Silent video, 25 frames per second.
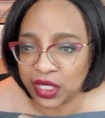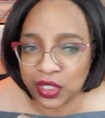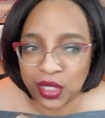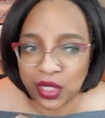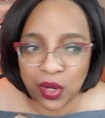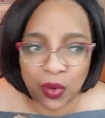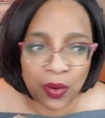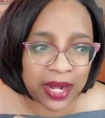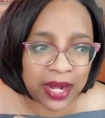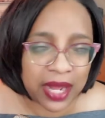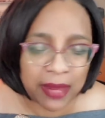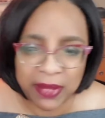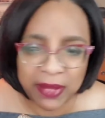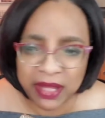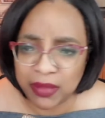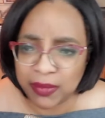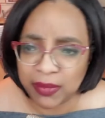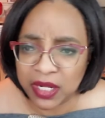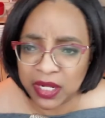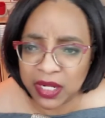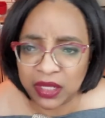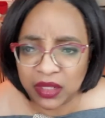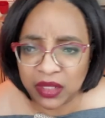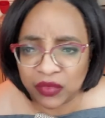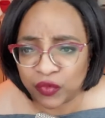you know what, I'm in the
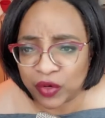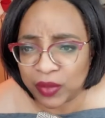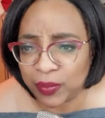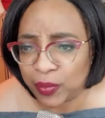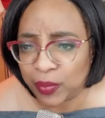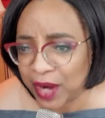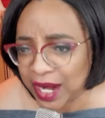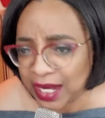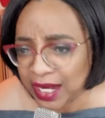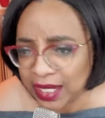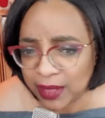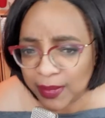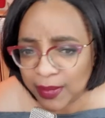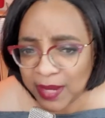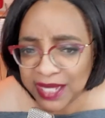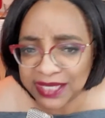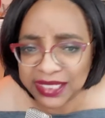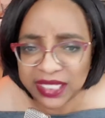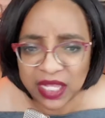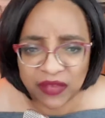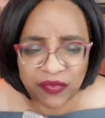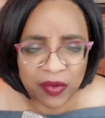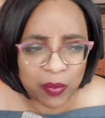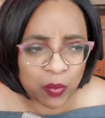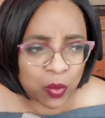middle of rebranding
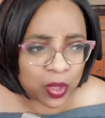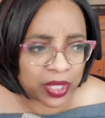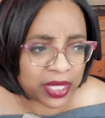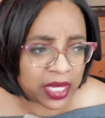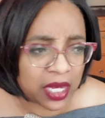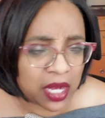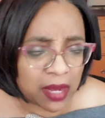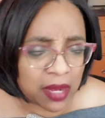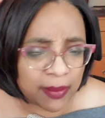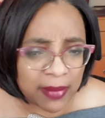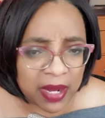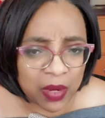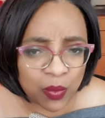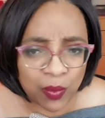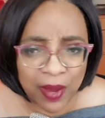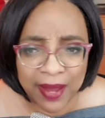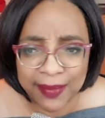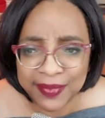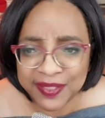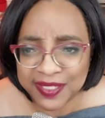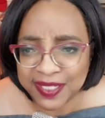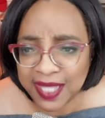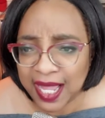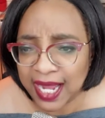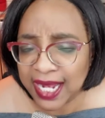myself, I'm working on my
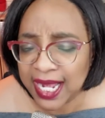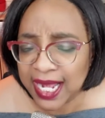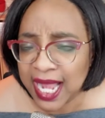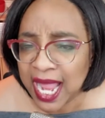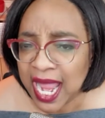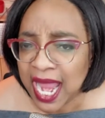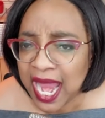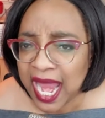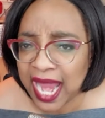website,